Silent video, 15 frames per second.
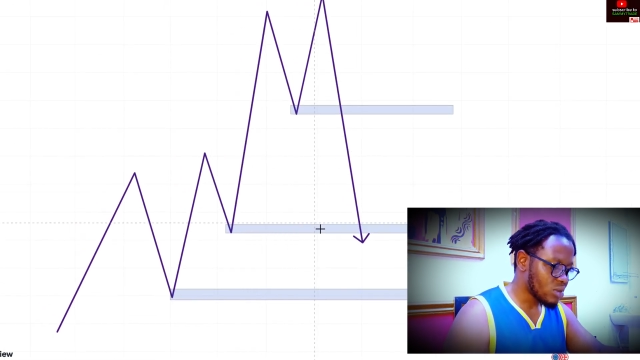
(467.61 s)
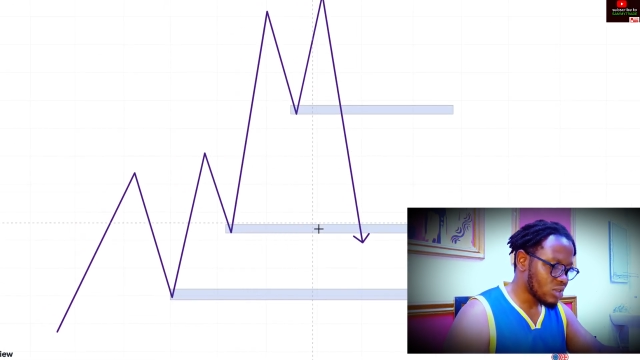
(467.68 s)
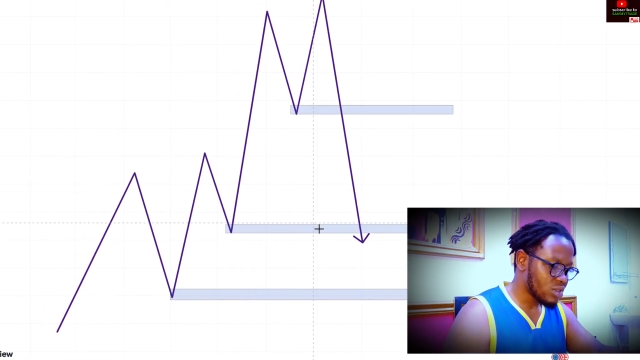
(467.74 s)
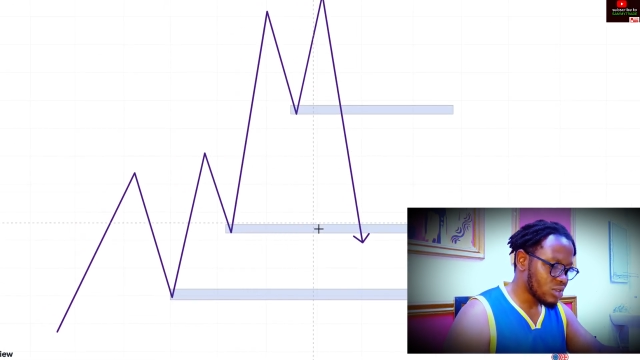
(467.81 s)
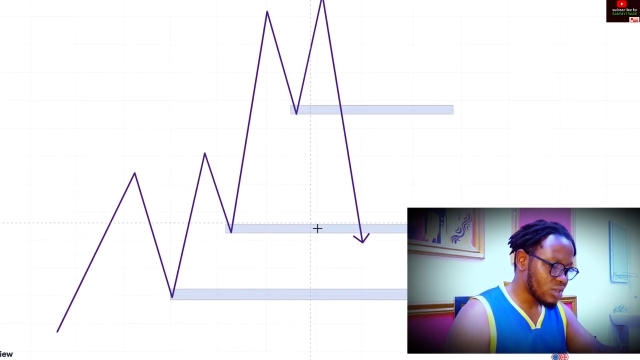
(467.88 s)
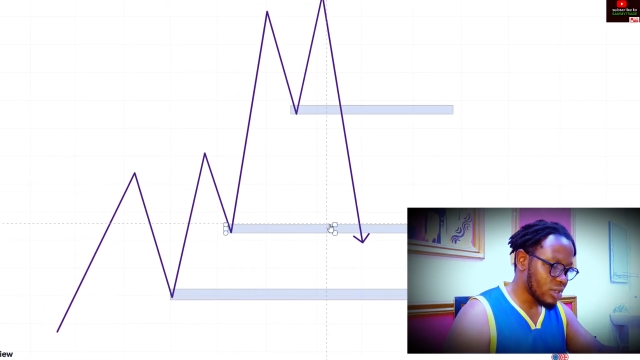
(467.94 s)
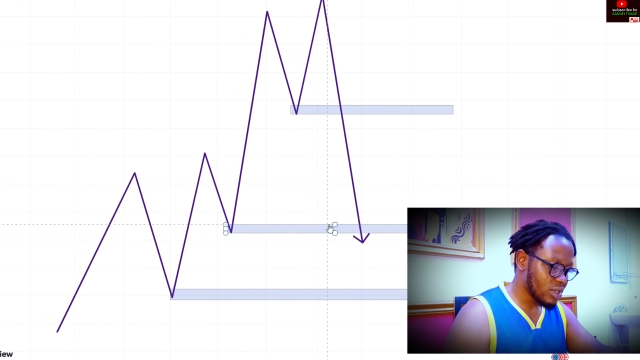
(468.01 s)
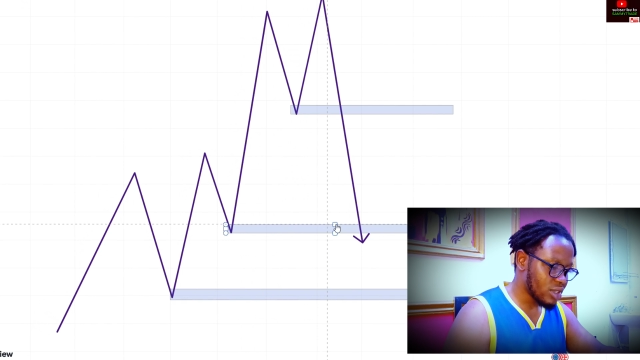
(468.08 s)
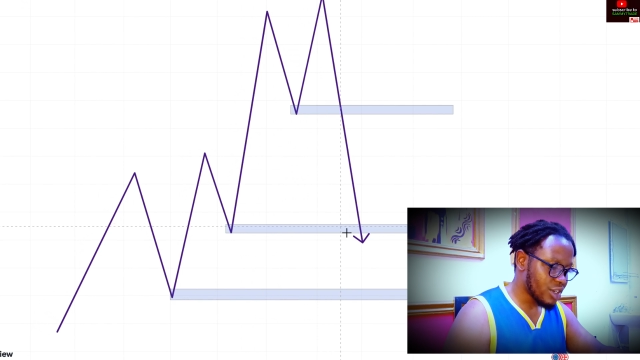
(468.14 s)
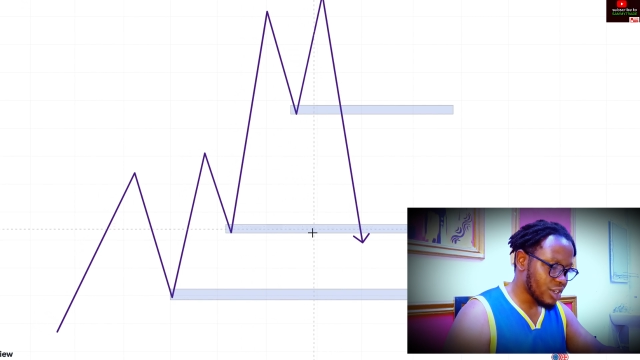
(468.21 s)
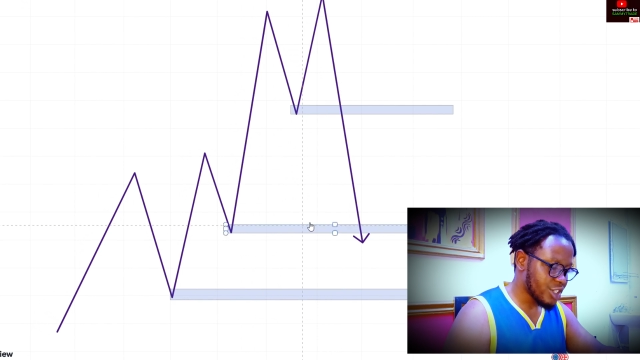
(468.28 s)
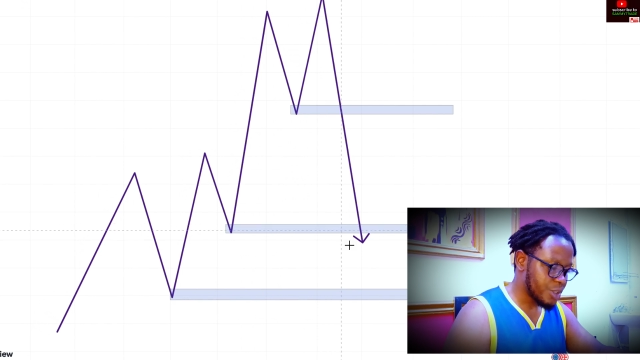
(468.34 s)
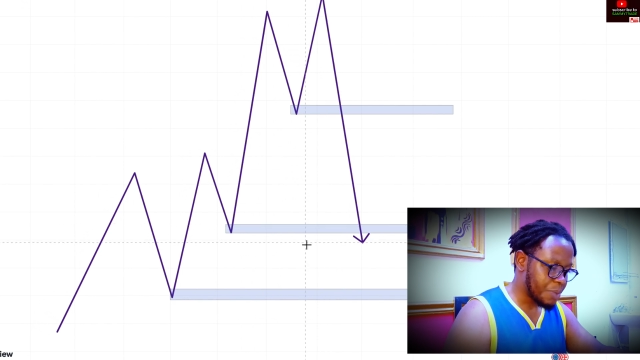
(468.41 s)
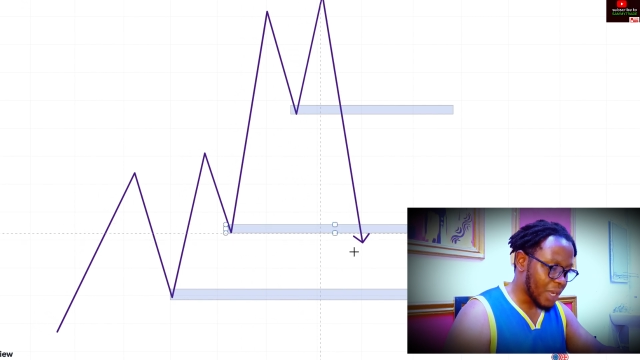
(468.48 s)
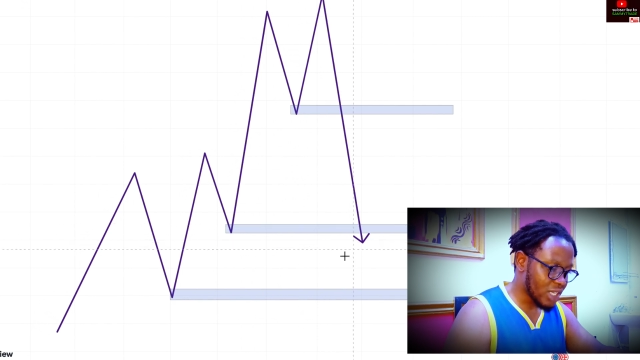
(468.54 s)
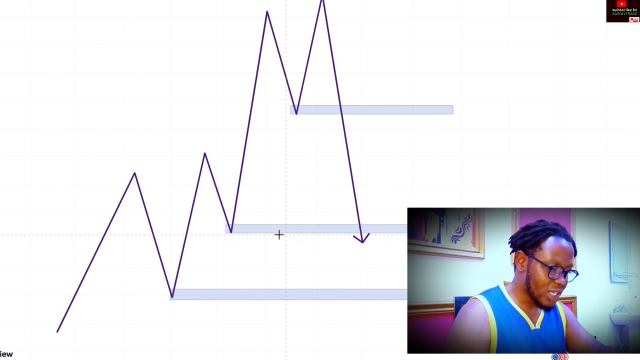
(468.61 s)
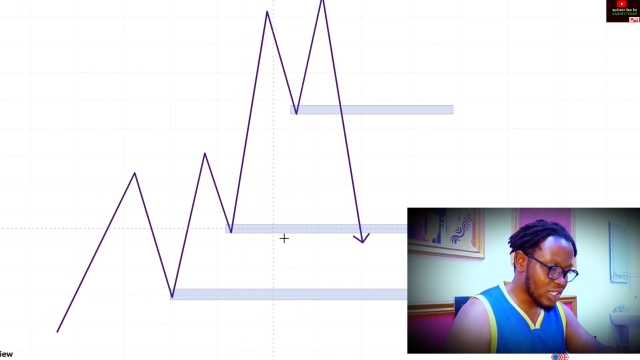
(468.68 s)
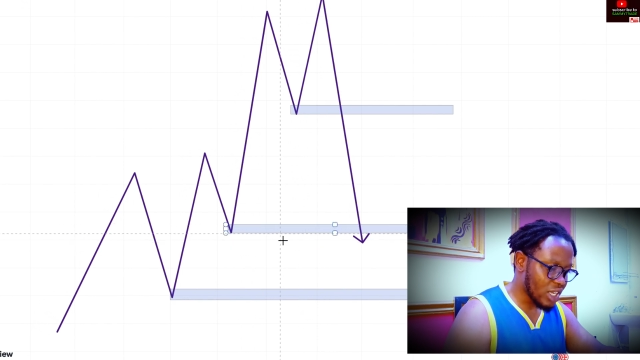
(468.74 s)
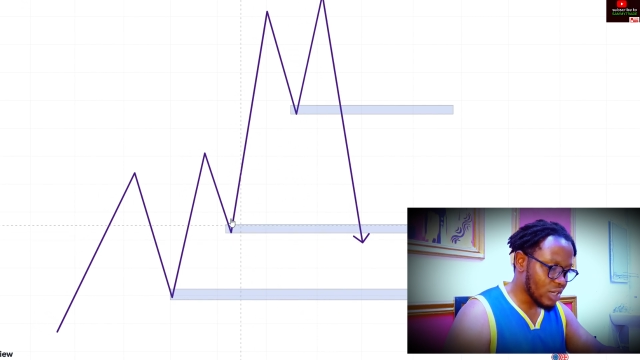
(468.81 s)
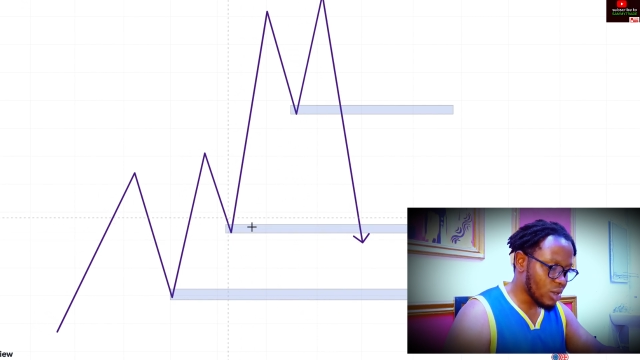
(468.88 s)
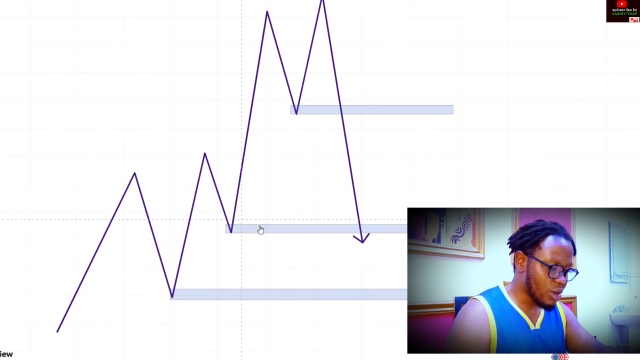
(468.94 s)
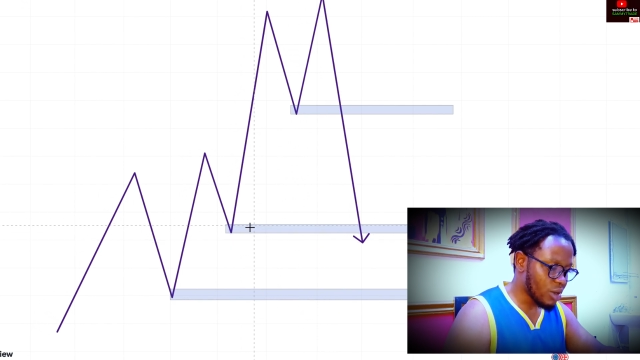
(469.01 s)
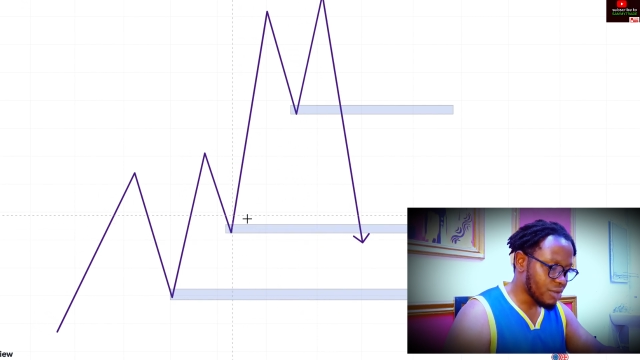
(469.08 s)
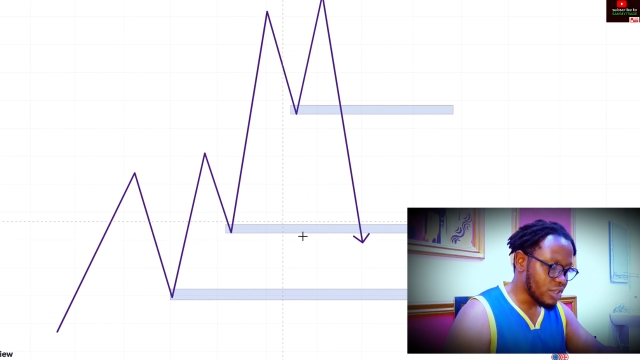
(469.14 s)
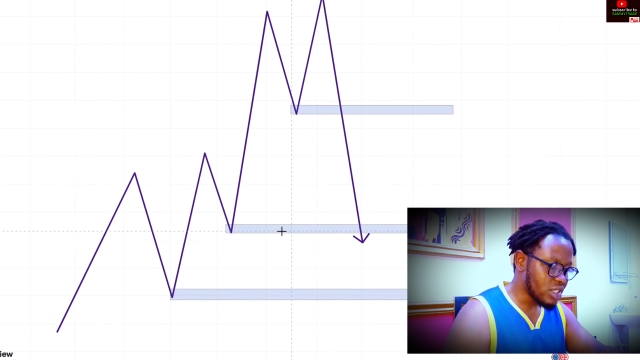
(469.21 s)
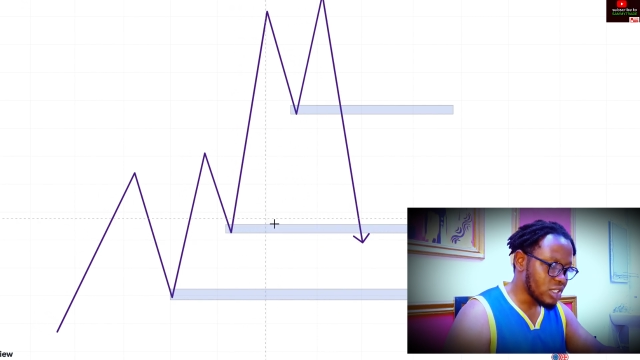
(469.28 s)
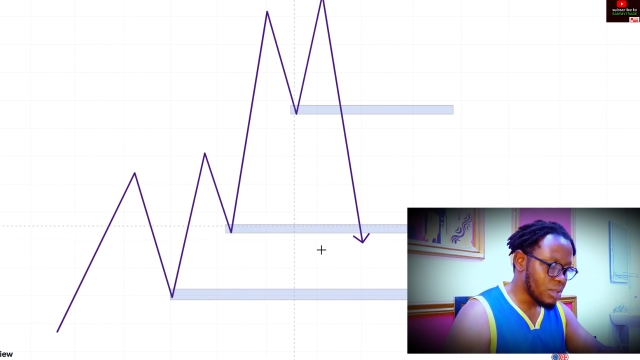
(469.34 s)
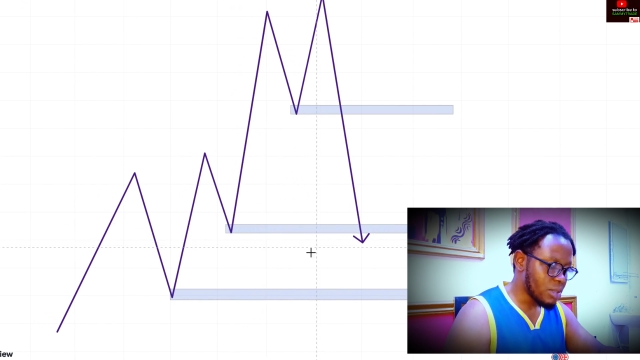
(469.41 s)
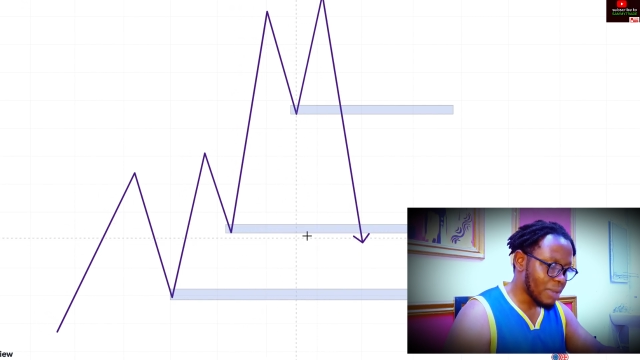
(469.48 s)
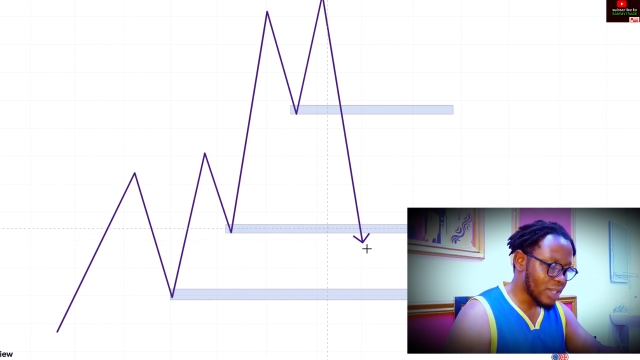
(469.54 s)
respect any of
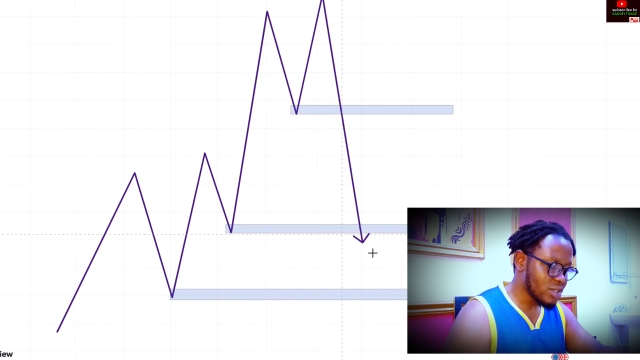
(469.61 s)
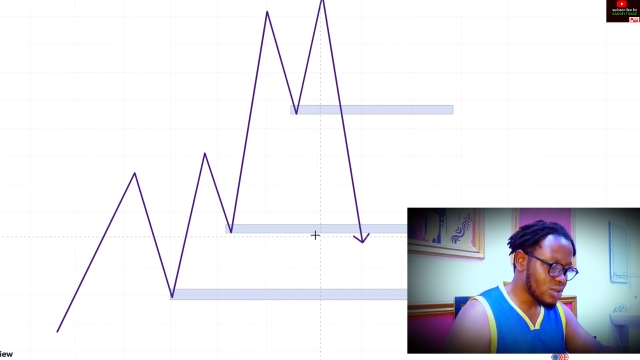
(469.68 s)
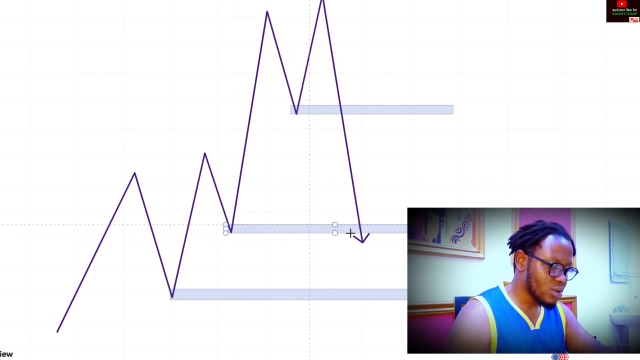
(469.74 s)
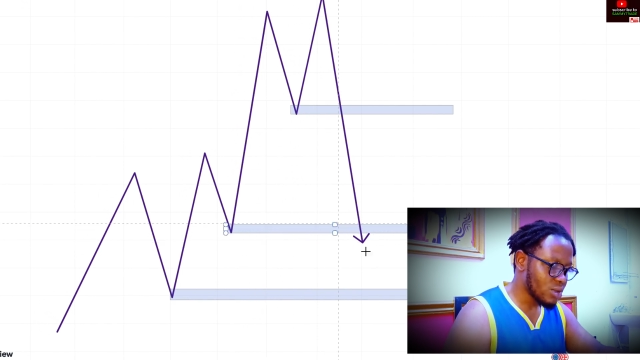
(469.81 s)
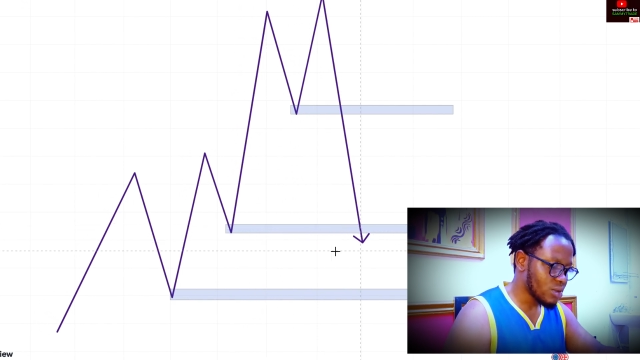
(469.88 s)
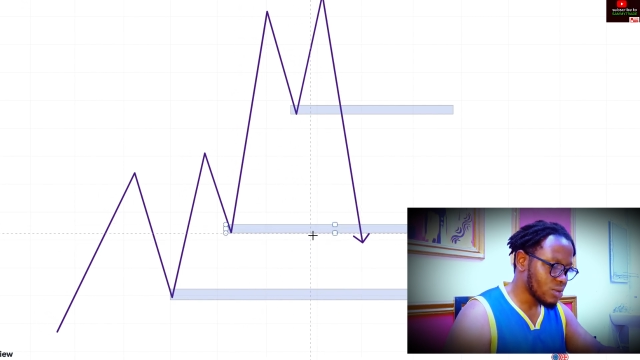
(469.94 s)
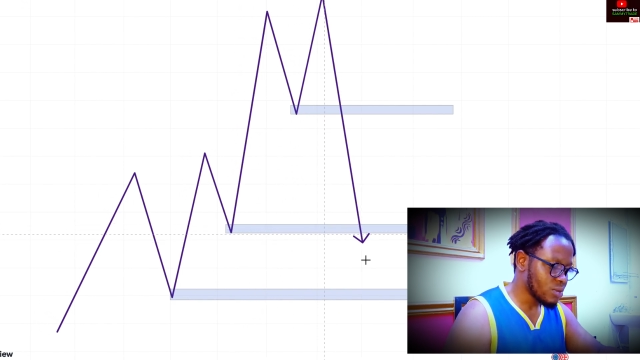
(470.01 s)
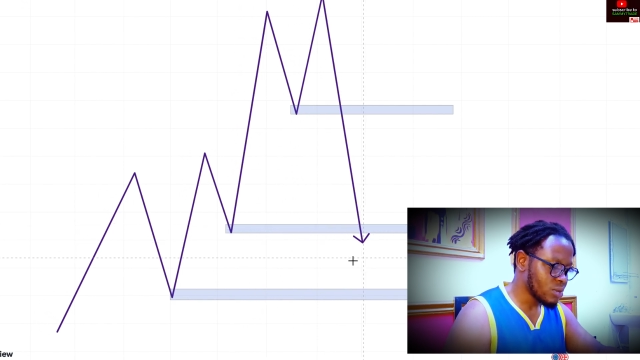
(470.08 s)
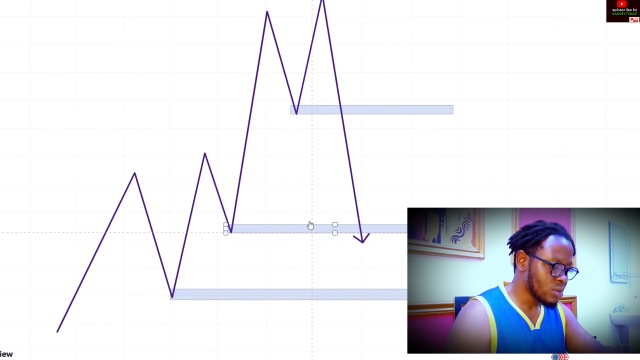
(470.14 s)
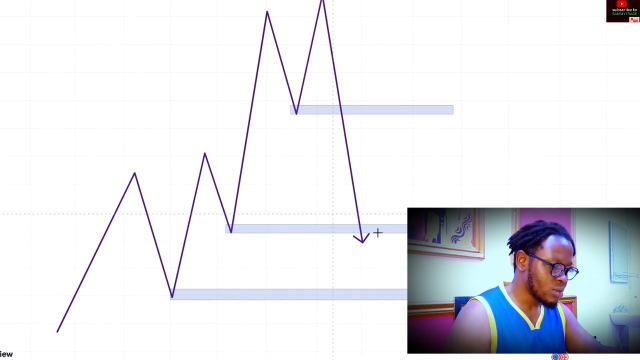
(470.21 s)
this demand zone.